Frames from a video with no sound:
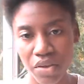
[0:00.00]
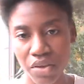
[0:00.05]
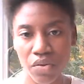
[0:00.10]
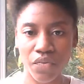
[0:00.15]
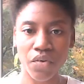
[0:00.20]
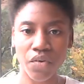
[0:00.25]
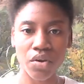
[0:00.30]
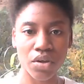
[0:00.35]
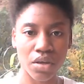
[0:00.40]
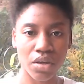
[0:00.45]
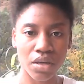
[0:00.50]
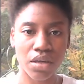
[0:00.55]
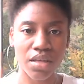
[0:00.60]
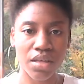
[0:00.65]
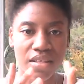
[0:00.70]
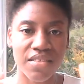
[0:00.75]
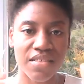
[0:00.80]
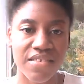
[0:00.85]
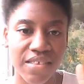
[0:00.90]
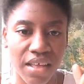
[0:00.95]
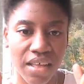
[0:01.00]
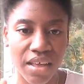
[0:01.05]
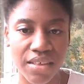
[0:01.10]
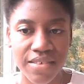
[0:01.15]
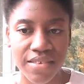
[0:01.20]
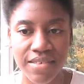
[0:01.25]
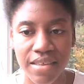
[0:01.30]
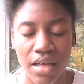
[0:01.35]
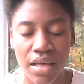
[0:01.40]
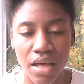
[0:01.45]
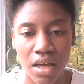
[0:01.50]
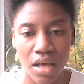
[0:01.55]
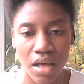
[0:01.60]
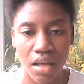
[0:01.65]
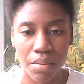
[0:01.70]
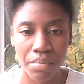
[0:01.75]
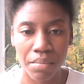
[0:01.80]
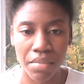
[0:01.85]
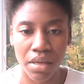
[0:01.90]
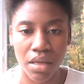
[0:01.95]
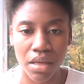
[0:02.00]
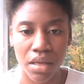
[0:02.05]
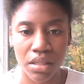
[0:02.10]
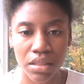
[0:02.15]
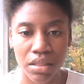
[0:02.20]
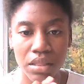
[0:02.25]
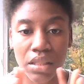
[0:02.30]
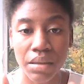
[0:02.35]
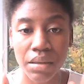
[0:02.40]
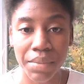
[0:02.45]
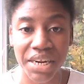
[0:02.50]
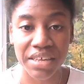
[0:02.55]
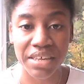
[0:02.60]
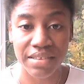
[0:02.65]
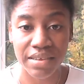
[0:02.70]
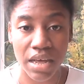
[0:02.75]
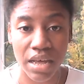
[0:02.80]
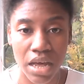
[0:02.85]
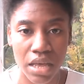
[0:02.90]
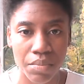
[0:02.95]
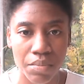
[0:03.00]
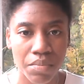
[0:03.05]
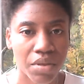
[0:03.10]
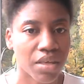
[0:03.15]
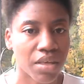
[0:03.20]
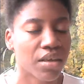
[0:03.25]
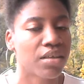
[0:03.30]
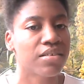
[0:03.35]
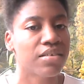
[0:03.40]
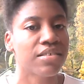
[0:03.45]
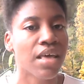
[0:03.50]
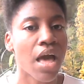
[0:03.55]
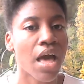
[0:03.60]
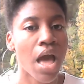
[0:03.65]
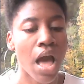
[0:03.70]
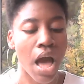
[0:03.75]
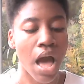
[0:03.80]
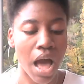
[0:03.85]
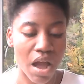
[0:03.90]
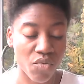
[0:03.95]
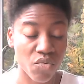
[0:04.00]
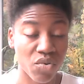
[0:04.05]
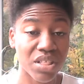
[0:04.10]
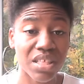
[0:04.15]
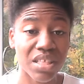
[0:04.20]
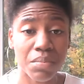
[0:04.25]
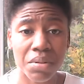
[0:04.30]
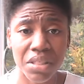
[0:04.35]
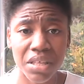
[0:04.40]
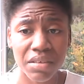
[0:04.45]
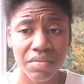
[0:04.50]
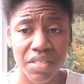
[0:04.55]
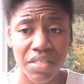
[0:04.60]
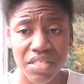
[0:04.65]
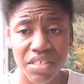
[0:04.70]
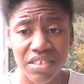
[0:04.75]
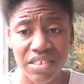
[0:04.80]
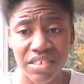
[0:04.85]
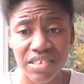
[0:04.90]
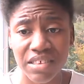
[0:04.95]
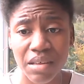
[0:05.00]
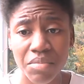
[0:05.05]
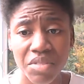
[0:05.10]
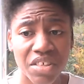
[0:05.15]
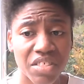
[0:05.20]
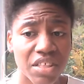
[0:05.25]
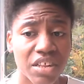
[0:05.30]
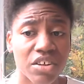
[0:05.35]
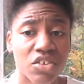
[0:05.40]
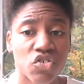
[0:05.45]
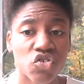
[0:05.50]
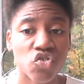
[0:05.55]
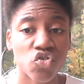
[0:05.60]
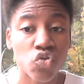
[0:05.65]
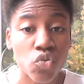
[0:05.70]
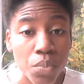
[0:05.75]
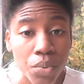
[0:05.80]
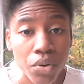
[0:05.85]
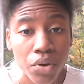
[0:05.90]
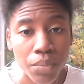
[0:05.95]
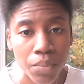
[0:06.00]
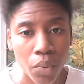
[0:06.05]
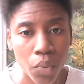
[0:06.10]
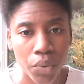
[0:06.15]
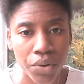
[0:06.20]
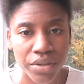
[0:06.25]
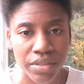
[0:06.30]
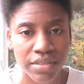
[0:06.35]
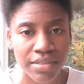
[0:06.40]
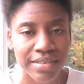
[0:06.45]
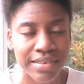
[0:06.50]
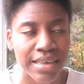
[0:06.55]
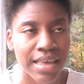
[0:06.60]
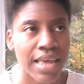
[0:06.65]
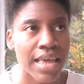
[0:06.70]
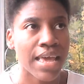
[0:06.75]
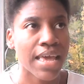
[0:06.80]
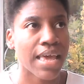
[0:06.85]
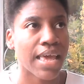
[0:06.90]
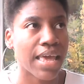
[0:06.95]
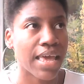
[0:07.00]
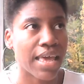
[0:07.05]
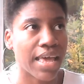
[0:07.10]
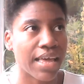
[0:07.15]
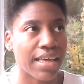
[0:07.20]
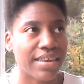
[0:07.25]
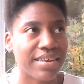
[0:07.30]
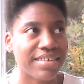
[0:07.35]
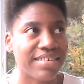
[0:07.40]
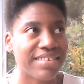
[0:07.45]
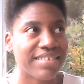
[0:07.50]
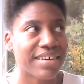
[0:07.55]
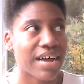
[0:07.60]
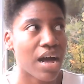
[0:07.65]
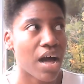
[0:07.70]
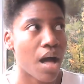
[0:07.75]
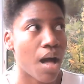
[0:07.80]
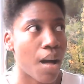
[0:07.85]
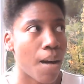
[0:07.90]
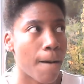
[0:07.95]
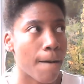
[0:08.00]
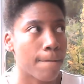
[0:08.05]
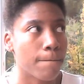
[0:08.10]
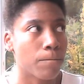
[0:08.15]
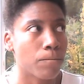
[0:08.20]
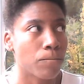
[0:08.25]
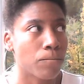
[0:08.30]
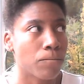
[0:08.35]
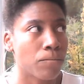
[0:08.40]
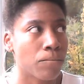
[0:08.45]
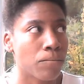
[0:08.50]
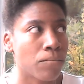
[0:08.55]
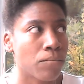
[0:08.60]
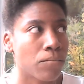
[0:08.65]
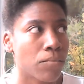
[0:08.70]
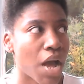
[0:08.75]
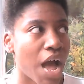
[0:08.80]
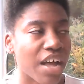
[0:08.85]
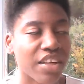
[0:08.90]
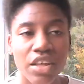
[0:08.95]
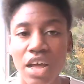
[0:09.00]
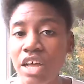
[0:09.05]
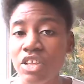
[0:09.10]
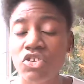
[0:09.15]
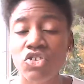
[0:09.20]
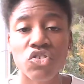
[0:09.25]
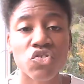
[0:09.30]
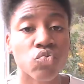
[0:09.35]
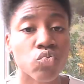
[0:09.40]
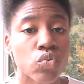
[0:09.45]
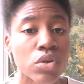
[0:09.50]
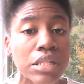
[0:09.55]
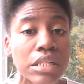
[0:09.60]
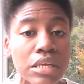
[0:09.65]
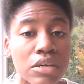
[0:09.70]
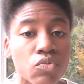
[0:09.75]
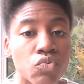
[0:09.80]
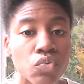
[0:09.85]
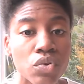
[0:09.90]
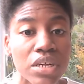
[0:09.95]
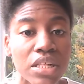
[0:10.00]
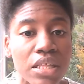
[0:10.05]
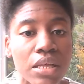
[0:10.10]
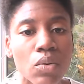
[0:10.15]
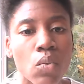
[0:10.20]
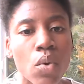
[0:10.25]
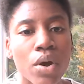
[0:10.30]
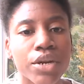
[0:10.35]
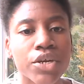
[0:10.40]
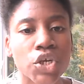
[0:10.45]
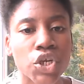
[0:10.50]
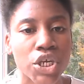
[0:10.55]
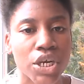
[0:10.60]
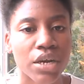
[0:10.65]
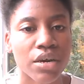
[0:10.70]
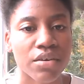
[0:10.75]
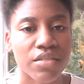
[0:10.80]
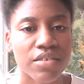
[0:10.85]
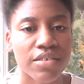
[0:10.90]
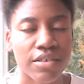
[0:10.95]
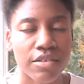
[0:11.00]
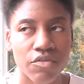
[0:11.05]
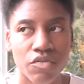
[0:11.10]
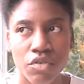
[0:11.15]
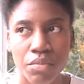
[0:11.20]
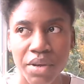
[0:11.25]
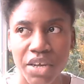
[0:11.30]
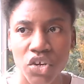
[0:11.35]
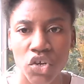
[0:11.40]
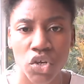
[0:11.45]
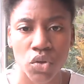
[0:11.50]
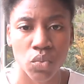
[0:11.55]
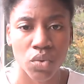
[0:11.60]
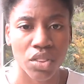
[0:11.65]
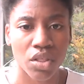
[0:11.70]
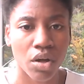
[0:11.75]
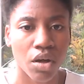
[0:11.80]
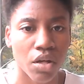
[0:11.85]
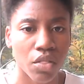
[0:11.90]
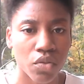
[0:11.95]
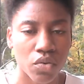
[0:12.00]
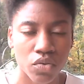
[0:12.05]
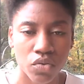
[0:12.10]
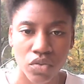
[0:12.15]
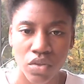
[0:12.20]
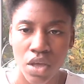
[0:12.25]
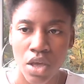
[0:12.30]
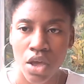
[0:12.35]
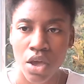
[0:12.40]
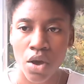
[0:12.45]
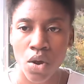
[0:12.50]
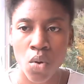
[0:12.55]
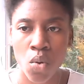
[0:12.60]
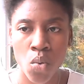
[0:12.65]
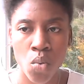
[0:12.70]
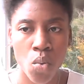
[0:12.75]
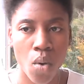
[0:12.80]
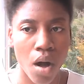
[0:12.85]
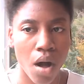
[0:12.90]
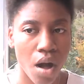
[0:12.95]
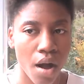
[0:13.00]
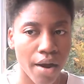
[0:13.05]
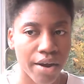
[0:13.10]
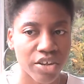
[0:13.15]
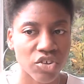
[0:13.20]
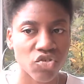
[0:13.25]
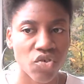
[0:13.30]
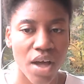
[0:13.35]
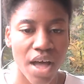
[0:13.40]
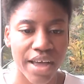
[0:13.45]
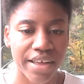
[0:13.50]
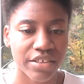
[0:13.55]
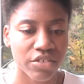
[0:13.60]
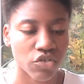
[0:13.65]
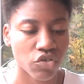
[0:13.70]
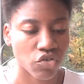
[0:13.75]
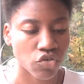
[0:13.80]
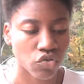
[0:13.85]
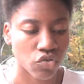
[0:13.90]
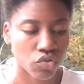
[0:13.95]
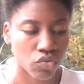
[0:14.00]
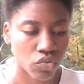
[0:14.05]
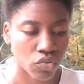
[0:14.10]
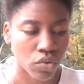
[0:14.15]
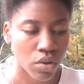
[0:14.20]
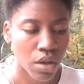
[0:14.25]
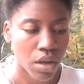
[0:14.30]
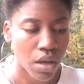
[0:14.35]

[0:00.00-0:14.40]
great, concise, limited time because I really believe that this is something that is super important and, I just really, really want to share this information with all those who are trying to